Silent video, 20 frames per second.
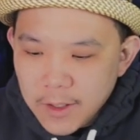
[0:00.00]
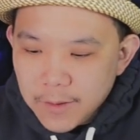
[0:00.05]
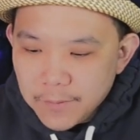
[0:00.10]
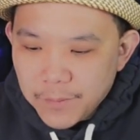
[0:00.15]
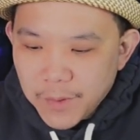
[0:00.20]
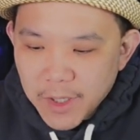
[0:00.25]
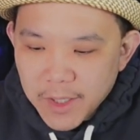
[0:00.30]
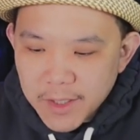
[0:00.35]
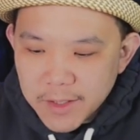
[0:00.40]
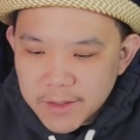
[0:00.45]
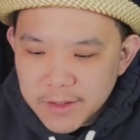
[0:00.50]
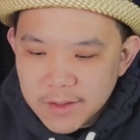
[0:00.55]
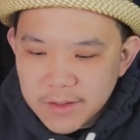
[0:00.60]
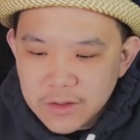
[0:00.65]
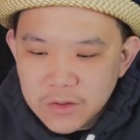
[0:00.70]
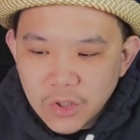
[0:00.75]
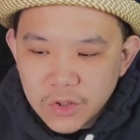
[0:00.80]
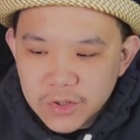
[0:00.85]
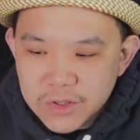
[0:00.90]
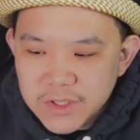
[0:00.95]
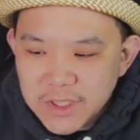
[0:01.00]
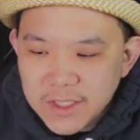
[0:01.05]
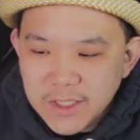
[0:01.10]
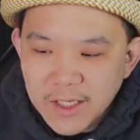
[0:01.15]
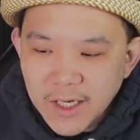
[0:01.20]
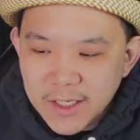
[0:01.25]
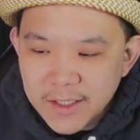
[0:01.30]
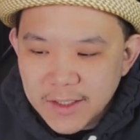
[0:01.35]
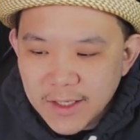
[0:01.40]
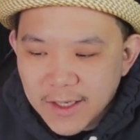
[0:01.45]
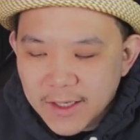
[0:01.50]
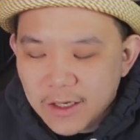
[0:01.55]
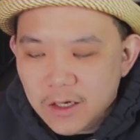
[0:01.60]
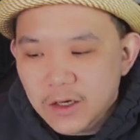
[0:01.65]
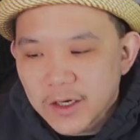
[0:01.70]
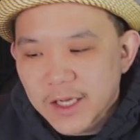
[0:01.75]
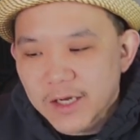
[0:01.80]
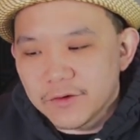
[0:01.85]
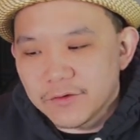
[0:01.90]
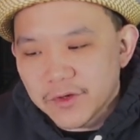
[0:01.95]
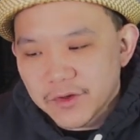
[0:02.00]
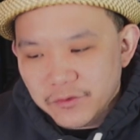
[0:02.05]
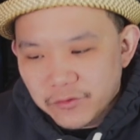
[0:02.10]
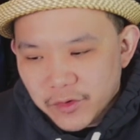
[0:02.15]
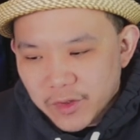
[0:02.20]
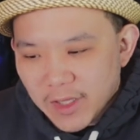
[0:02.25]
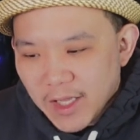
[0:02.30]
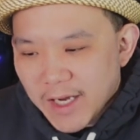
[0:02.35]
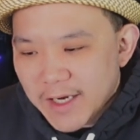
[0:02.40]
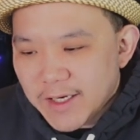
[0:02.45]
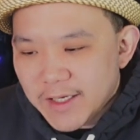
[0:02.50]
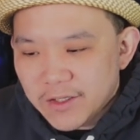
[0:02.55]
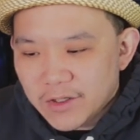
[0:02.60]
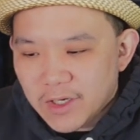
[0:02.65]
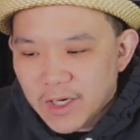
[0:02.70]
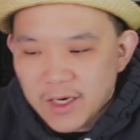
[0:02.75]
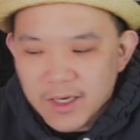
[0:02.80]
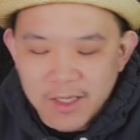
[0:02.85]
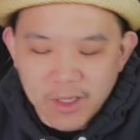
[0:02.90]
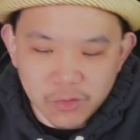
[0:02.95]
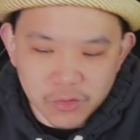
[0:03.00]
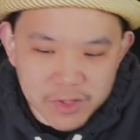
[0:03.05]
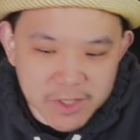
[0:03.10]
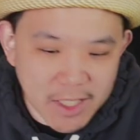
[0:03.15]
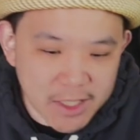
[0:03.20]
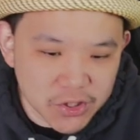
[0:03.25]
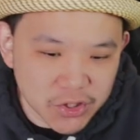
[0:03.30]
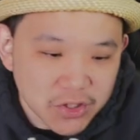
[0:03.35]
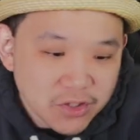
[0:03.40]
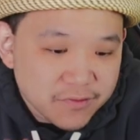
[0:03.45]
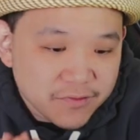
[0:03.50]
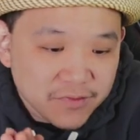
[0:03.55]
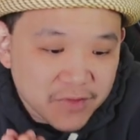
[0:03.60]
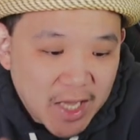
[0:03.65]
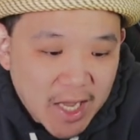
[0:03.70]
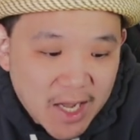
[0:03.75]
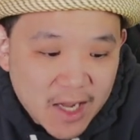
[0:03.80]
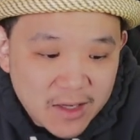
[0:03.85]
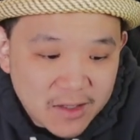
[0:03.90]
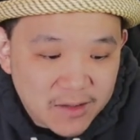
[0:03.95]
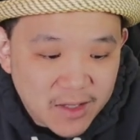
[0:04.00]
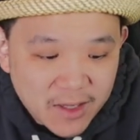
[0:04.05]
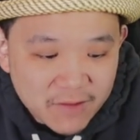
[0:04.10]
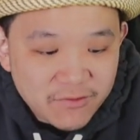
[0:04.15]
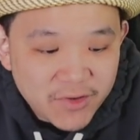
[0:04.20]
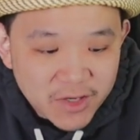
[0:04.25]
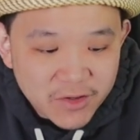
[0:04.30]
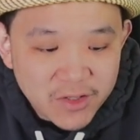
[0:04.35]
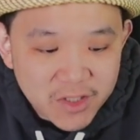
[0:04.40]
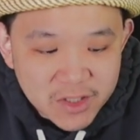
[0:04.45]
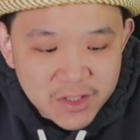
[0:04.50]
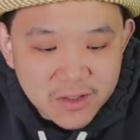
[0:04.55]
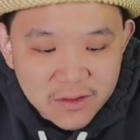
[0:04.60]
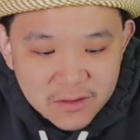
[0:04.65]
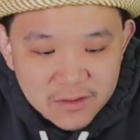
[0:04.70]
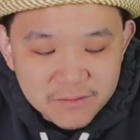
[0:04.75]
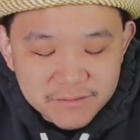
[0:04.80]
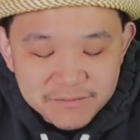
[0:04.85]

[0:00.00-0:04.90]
But those things kind of like, okay, you relight it, you got a whole section of not a very good